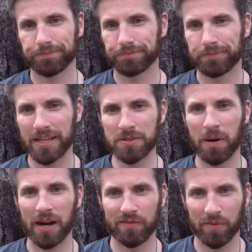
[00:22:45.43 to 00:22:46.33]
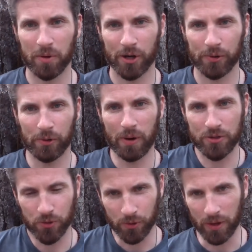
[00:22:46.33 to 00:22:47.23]
that's about it for Mercury
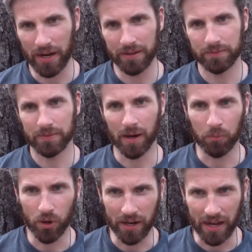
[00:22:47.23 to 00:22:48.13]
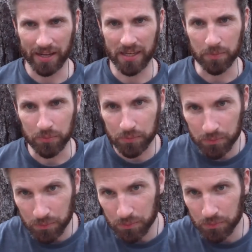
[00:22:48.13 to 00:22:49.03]
Retrograde. I keep
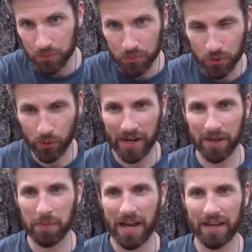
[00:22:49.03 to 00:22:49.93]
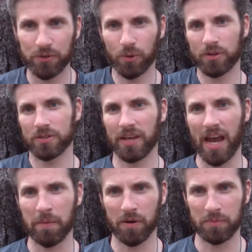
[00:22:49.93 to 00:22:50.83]
craning my head towards the
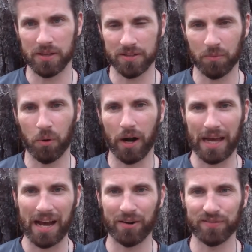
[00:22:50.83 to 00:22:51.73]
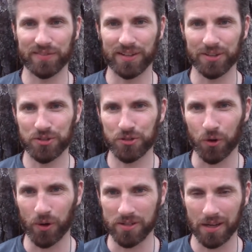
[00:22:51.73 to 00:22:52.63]
camera because I'm running out of
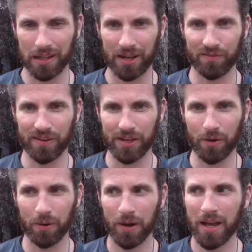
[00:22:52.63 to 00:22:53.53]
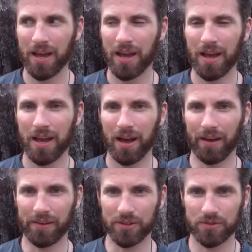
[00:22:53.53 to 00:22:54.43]
storage. I got a lot of video
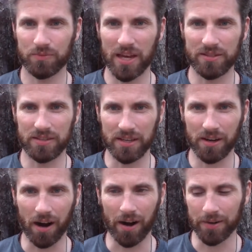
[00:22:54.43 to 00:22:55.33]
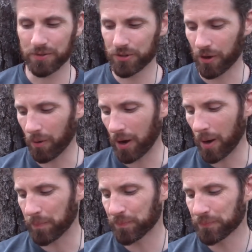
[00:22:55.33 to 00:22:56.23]
on this SD card. So
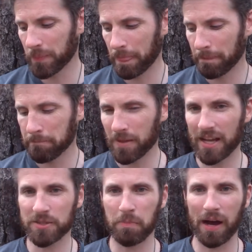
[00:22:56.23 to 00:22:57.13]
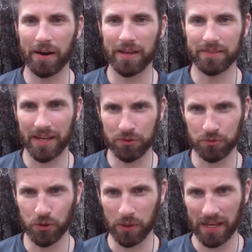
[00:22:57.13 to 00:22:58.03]
that's about it. Thanks
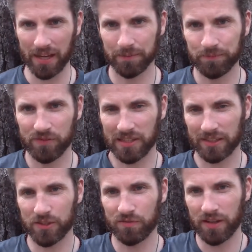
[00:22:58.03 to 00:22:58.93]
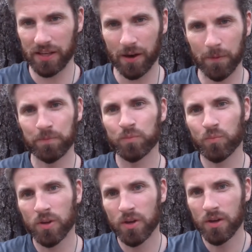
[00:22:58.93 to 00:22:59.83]
for tuning in. If you like this video,
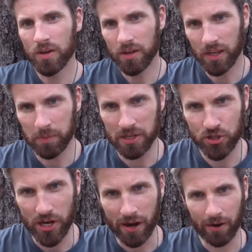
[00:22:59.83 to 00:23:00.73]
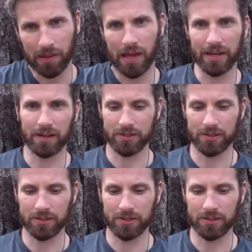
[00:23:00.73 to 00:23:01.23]
give me a share and a like and a